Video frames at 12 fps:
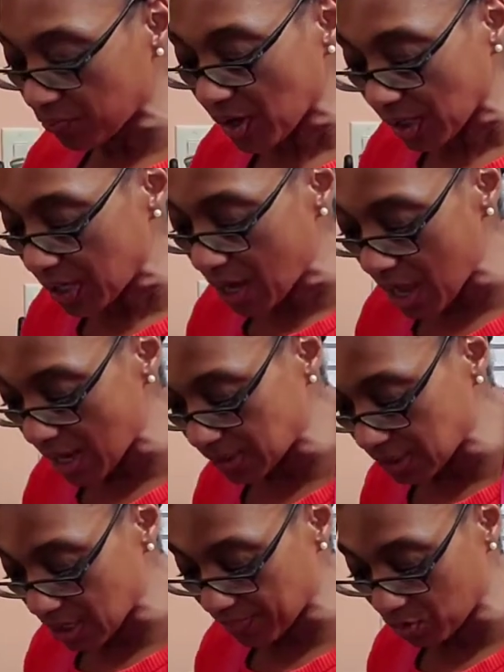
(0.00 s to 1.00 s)
really
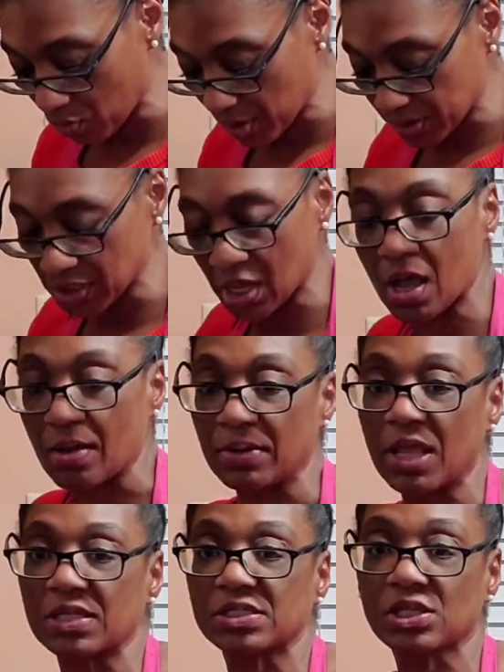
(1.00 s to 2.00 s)
hot, then I'm going to
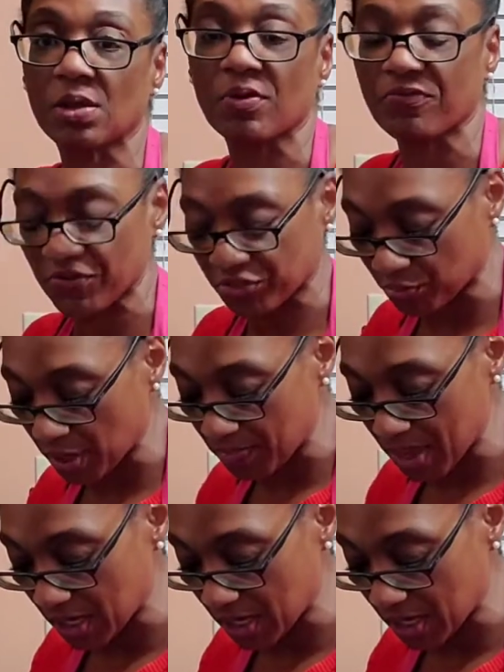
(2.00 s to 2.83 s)
let it simmer for 3